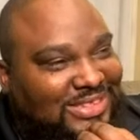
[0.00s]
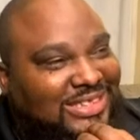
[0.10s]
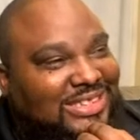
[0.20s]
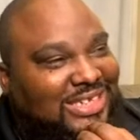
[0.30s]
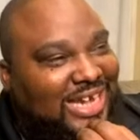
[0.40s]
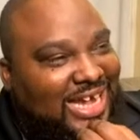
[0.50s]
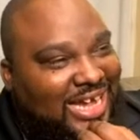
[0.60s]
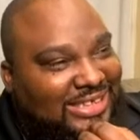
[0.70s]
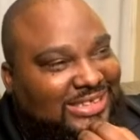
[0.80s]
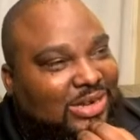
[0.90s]
Yeah,
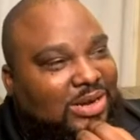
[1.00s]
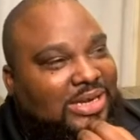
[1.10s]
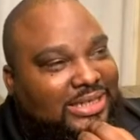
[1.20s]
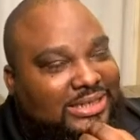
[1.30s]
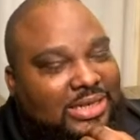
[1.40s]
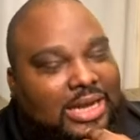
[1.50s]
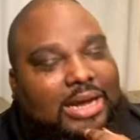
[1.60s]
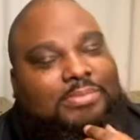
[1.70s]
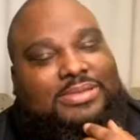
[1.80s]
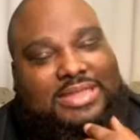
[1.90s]

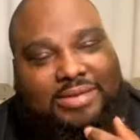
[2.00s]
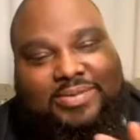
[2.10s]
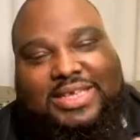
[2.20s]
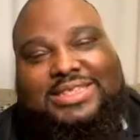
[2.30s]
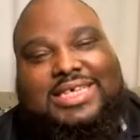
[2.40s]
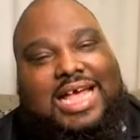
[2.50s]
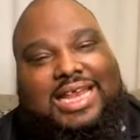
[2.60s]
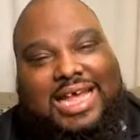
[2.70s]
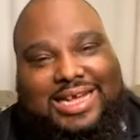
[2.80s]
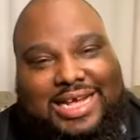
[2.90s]
I'm definitely a
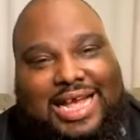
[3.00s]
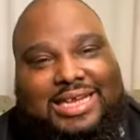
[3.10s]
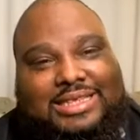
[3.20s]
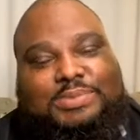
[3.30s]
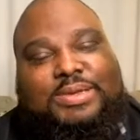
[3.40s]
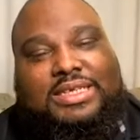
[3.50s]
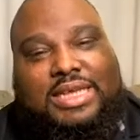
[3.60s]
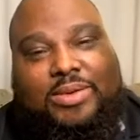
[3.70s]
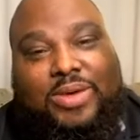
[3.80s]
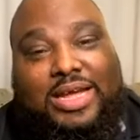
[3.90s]
Skyline guy. Let's put it that way.